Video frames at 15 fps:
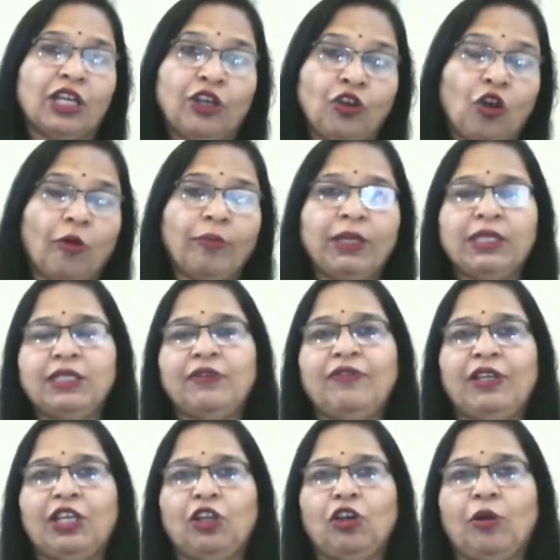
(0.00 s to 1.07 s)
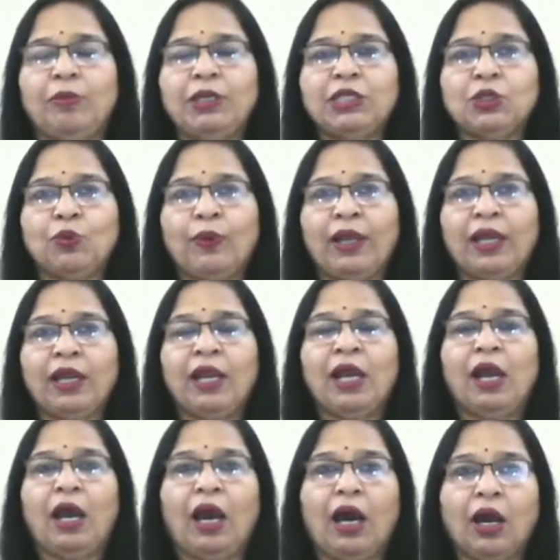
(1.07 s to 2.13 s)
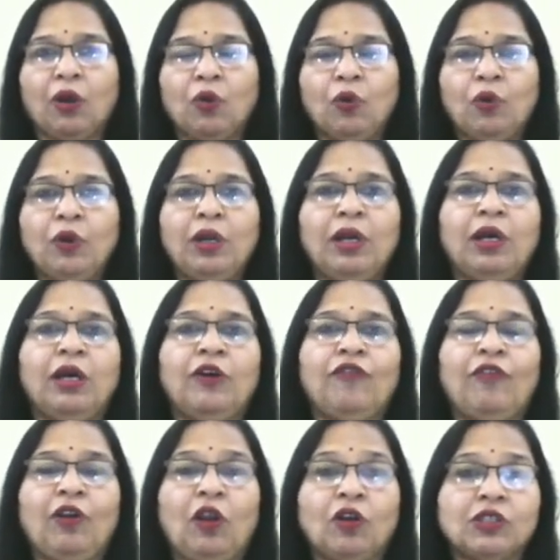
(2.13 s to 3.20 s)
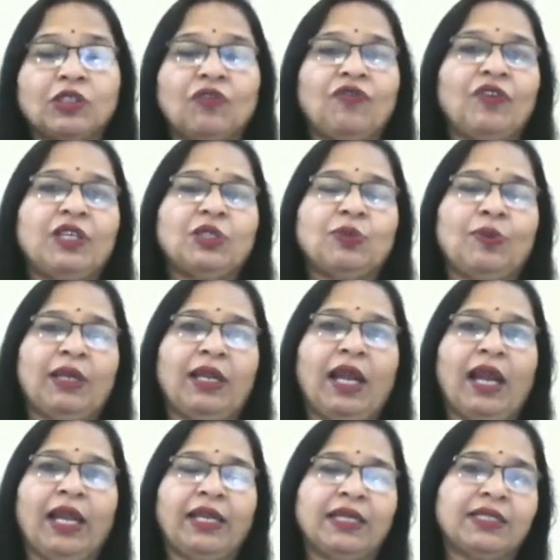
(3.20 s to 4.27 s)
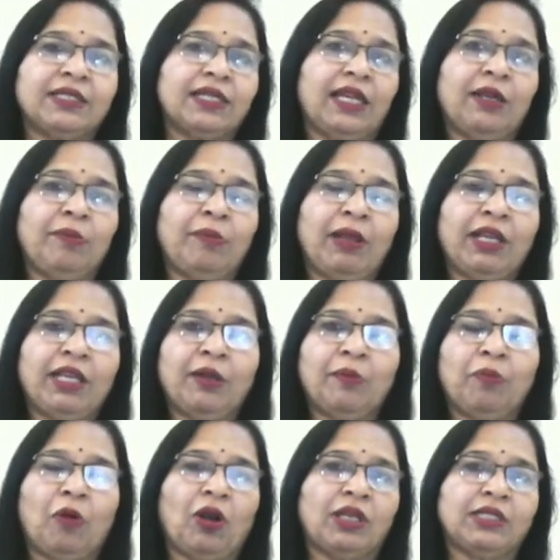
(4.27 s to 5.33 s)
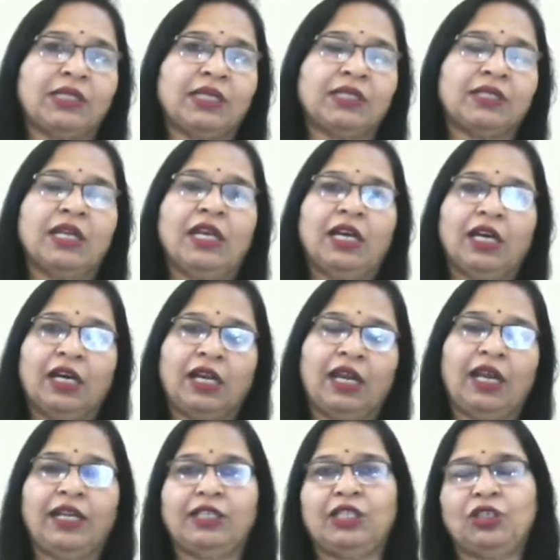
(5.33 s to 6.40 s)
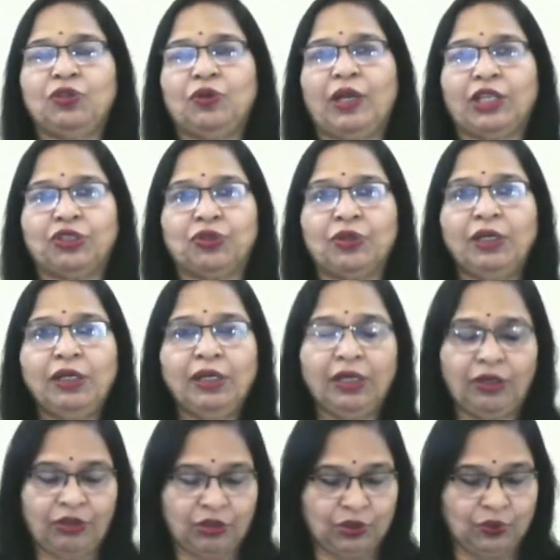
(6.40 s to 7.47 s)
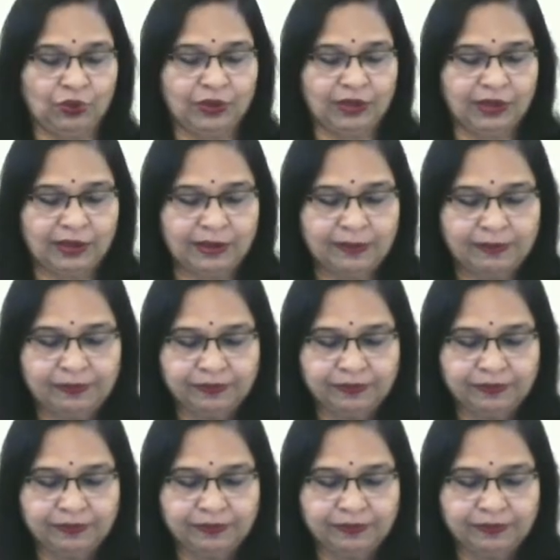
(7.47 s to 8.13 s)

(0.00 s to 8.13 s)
normative economics, where our own philosophies will guide us in making policies relating to natural resources.